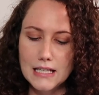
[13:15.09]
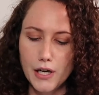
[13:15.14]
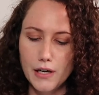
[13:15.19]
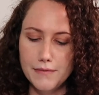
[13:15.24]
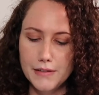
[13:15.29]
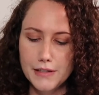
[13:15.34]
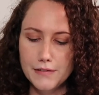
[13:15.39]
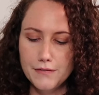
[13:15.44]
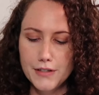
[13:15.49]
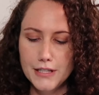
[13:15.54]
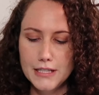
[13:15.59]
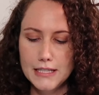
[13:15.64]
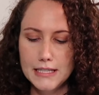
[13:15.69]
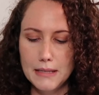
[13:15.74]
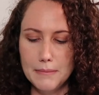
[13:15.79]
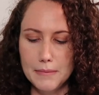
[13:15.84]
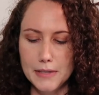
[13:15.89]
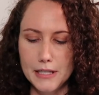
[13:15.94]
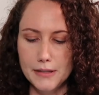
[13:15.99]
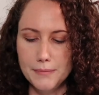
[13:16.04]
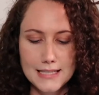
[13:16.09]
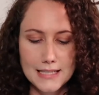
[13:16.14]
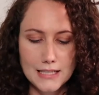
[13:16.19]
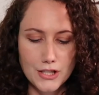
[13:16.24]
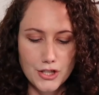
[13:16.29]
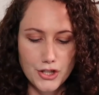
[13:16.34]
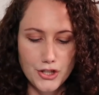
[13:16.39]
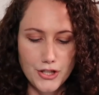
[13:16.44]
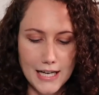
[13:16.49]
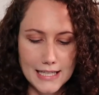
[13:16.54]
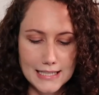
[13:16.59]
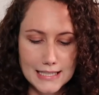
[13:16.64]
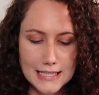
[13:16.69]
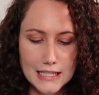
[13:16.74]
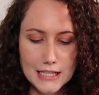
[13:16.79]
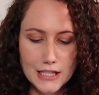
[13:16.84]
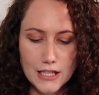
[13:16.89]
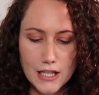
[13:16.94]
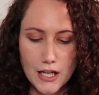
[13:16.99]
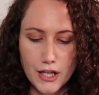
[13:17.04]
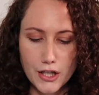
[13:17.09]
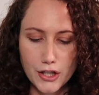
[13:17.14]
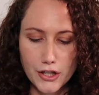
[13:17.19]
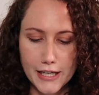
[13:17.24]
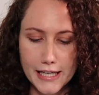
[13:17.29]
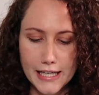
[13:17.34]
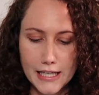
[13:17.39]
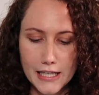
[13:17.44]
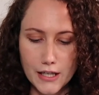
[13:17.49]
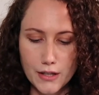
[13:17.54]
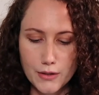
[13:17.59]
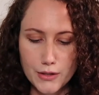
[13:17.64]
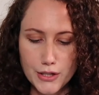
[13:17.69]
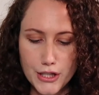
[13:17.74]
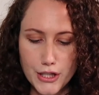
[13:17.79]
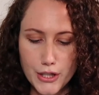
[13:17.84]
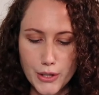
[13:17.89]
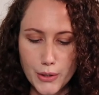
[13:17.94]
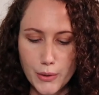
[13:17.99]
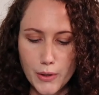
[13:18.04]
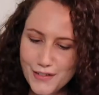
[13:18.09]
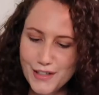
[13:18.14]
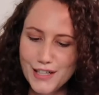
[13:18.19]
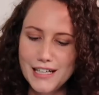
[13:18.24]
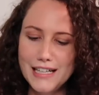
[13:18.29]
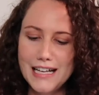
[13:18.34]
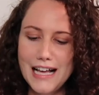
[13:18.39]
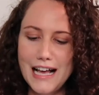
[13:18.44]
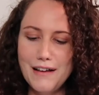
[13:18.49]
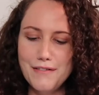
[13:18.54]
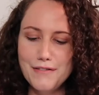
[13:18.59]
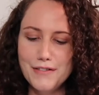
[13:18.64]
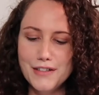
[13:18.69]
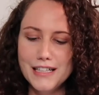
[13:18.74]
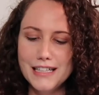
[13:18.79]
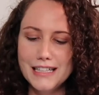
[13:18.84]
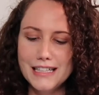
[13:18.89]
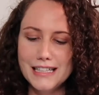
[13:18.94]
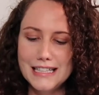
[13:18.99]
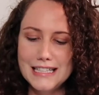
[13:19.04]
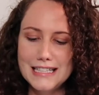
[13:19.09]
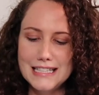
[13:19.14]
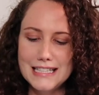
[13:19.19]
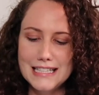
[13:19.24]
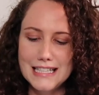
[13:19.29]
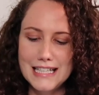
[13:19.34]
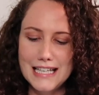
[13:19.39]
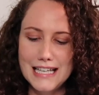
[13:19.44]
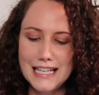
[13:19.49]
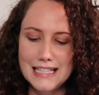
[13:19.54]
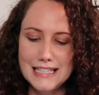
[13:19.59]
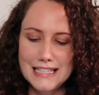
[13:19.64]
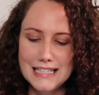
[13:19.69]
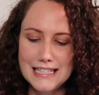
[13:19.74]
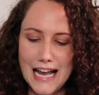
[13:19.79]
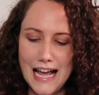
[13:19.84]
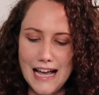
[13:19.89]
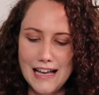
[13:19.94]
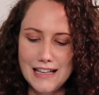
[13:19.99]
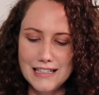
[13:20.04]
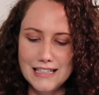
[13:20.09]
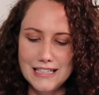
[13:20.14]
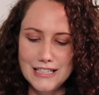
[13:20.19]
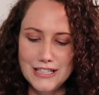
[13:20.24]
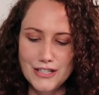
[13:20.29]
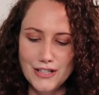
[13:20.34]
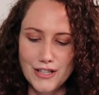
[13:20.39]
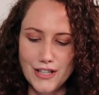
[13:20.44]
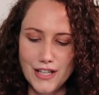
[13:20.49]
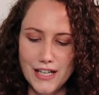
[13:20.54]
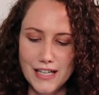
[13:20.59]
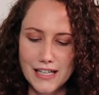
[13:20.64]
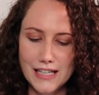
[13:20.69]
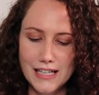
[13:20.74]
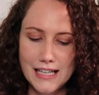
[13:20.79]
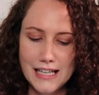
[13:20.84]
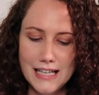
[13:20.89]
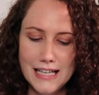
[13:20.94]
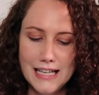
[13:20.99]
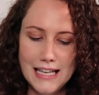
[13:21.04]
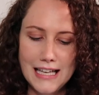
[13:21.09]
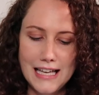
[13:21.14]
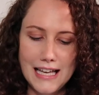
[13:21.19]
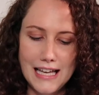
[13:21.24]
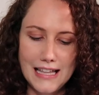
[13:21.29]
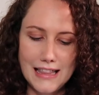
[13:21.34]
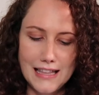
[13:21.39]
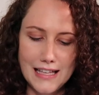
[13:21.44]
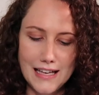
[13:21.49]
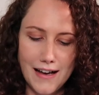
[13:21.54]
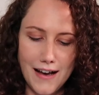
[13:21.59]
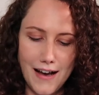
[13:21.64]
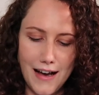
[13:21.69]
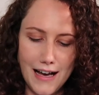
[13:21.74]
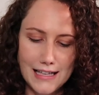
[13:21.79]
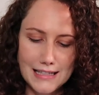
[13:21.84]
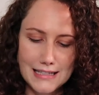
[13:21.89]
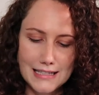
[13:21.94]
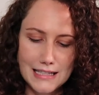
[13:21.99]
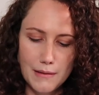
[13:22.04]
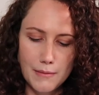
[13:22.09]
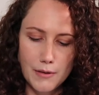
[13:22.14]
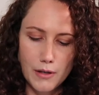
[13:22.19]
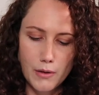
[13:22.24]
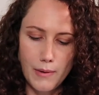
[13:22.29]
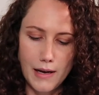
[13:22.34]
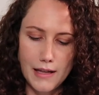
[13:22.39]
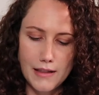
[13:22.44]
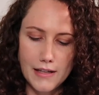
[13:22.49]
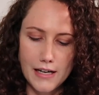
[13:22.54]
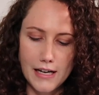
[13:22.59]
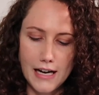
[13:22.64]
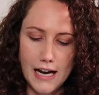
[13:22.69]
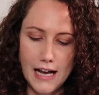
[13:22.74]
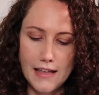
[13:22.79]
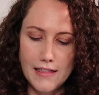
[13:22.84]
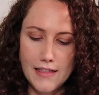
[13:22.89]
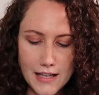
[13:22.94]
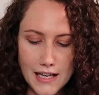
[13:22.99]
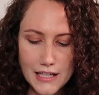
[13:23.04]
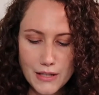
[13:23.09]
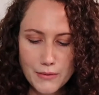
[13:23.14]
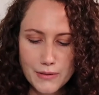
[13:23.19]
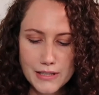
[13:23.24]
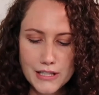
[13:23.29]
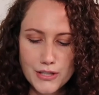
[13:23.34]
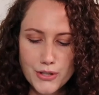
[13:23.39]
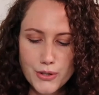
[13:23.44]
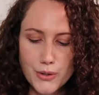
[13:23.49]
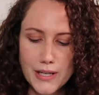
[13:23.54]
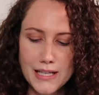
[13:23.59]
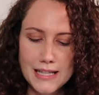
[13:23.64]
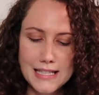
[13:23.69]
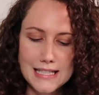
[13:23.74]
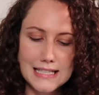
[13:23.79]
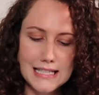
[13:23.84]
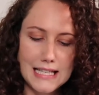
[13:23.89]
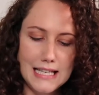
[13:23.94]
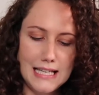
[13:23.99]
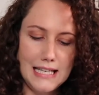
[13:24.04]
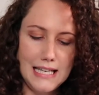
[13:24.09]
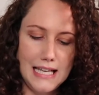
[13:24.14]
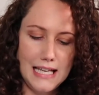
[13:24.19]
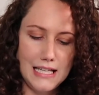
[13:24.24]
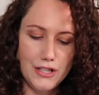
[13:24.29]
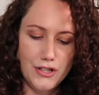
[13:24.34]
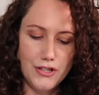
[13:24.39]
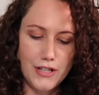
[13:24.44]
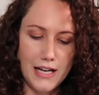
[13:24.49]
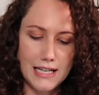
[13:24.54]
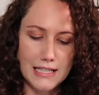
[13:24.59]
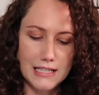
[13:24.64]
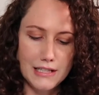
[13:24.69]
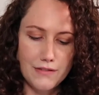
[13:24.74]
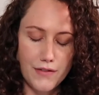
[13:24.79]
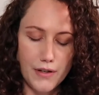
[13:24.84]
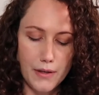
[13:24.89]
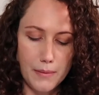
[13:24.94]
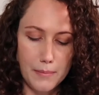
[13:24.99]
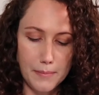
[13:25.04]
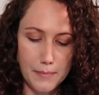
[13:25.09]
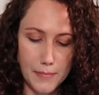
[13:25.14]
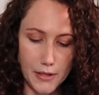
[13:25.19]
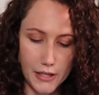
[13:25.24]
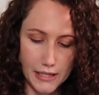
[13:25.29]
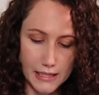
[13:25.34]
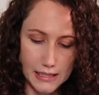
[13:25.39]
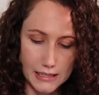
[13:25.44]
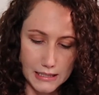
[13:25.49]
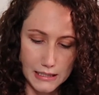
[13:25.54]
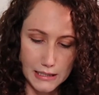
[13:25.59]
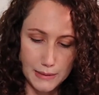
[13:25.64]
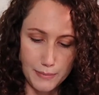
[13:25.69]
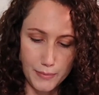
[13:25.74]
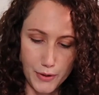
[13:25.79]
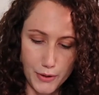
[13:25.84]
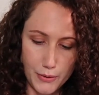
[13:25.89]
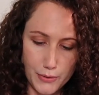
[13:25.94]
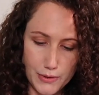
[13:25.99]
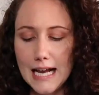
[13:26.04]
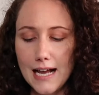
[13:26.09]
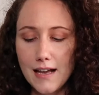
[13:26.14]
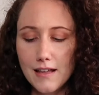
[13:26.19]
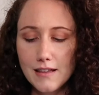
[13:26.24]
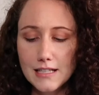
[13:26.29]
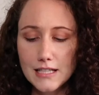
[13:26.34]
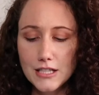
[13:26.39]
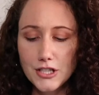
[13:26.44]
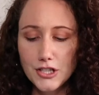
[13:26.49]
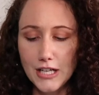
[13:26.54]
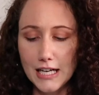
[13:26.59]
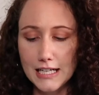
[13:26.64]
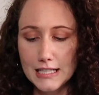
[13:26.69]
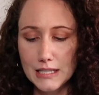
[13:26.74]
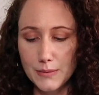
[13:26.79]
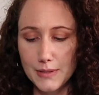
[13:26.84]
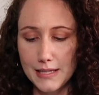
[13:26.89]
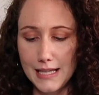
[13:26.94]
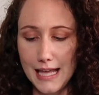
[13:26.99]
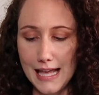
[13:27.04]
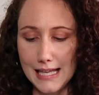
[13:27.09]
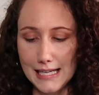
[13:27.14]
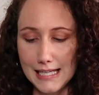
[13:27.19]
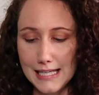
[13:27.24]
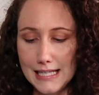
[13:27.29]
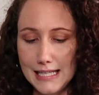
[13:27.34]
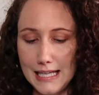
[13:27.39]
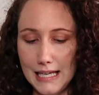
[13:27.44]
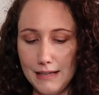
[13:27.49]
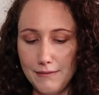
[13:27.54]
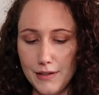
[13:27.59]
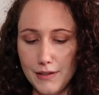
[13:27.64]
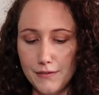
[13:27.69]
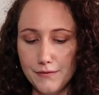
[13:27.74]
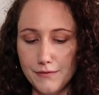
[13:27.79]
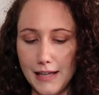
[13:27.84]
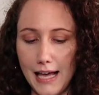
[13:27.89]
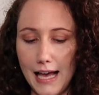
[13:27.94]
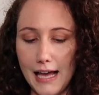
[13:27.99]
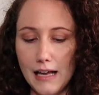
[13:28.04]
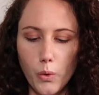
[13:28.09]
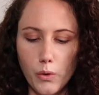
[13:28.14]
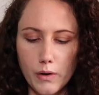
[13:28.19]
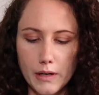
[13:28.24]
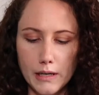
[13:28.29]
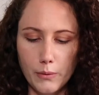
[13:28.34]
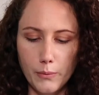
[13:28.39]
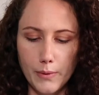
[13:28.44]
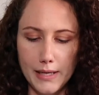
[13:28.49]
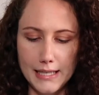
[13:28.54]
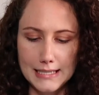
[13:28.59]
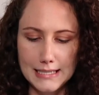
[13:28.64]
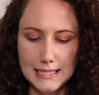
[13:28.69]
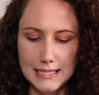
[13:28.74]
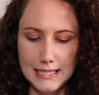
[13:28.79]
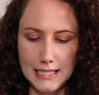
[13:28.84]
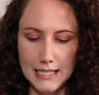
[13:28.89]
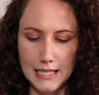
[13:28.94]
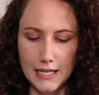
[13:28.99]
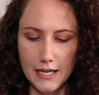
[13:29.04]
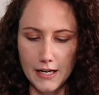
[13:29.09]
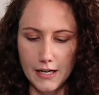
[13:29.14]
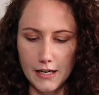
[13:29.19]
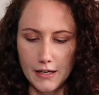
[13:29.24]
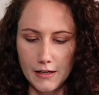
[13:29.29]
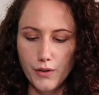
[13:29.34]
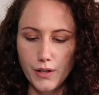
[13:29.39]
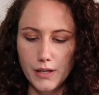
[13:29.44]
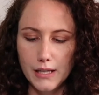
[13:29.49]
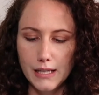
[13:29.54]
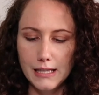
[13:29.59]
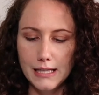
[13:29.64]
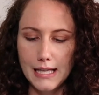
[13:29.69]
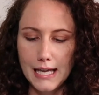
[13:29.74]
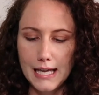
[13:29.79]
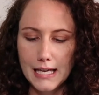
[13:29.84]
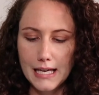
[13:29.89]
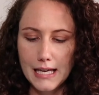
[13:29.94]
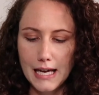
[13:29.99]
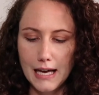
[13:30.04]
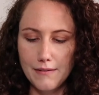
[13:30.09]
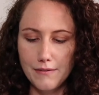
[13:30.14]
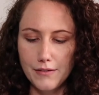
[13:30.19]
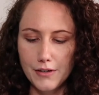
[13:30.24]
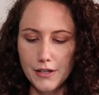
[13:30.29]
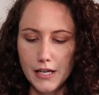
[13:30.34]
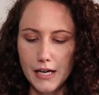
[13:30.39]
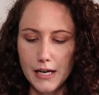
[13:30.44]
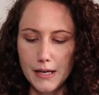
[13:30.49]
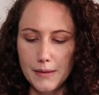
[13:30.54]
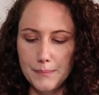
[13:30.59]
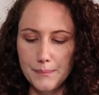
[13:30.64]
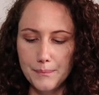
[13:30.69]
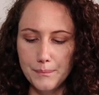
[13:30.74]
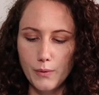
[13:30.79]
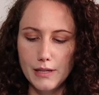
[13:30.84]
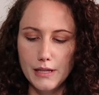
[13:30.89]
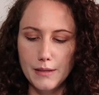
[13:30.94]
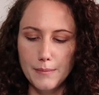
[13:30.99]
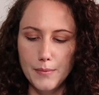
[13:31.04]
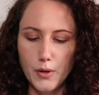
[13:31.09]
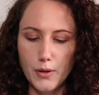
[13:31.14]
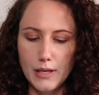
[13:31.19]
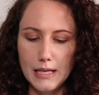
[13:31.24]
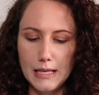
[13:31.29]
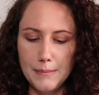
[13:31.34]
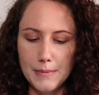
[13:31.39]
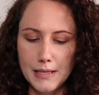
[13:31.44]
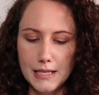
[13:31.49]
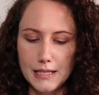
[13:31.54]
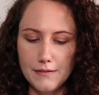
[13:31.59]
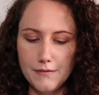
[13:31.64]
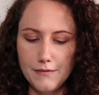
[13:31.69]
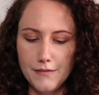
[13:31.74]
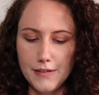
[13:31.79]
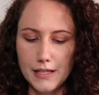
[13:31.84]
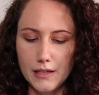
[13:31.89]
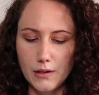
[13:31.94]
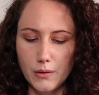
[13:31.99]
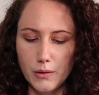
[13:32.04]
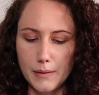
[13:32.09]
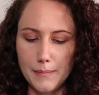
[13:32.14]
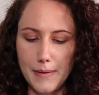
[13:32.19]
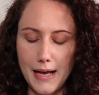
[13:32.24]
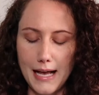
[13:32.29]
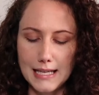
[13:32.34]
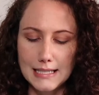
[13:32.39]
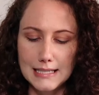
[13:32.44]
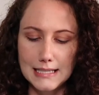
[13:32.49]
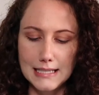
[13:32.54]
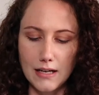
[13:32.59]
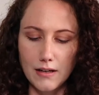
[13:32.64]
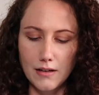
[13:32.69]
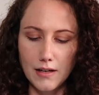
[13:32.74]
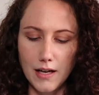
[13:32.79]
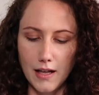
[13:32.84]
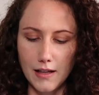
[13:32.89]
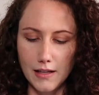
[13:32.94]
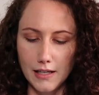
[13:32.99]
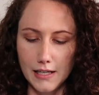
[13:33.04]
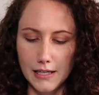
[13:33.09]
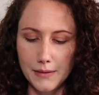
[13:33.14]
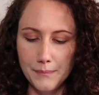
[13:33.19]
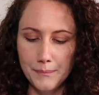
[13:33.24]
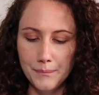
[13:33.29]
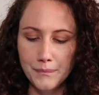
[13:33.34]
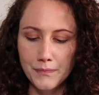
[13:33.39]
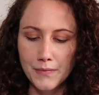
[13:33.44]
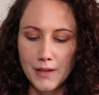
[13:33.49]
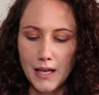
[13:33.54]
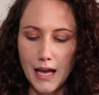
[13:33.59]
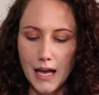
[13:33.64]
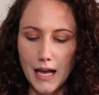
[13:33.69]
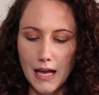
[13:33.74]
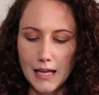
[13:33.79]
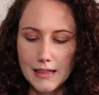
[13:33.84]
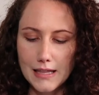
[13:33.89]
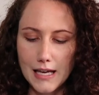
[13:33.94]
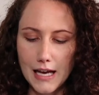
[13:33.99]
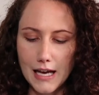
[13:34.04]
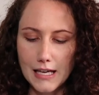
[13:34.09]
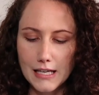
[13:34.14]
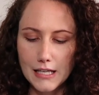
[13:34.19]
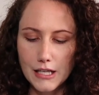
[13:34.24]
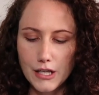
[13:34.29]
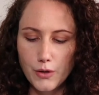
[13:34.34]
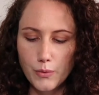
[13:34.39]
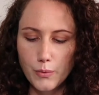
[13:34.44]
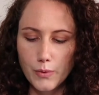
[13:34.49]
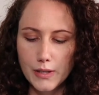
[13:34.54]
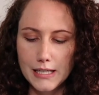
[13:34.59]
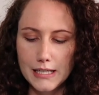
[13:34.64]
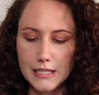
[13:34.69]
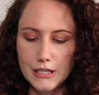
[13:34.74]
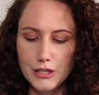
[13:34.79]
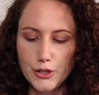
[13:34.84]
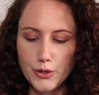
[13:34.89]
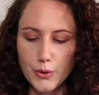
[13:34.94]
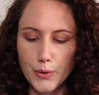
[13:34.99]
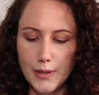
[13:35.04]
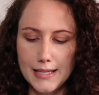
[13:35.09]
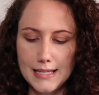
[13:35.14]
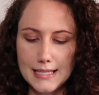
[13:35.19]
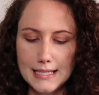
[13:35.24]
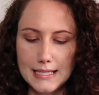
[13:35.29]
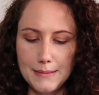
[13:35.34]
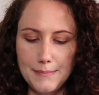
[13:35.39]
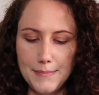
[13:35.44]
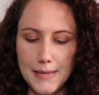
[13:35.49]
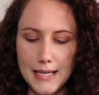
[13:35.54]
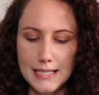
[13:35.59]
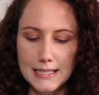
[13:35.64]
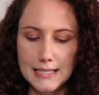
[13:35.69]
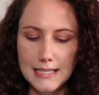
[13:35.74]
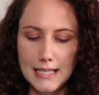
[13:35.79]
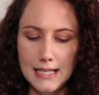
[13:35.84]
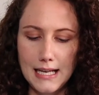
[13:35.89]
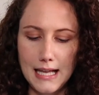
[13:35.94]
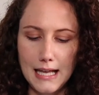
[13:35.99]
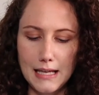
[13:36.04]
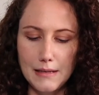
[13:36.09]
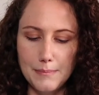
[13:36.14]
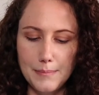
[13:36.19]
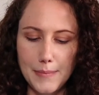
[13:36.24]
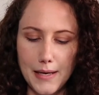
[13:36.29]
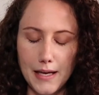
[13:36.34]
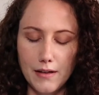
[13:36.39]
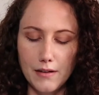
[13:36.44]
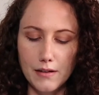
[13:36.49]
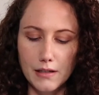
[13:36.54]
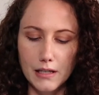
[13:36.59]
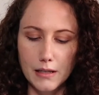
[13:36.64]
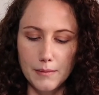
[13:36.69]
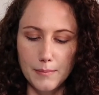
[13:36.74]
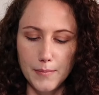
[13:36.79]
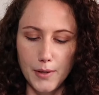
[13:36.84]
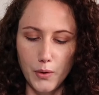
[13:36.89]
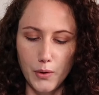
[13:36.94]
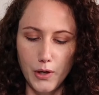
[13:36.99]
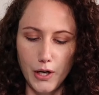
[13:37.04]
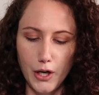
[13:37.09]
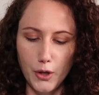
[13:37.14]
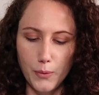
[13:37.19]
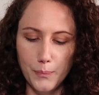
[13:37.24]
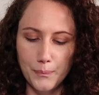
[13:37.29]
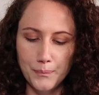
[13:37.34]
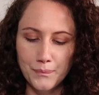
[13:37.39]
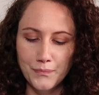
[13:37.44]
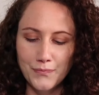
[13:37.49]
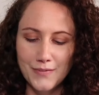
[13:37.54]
perfect for summer. Since a dress is a great go-to for an effortlessly stylish look in the hot summer weather, I thought you would enjoy this knit dress from Market & Spruce. Style this dress with any navy flat or a white sneaker. For the light cover-up with a bohemian feel or pastel color, I thought you would enjoy this Mason and Bell kimono.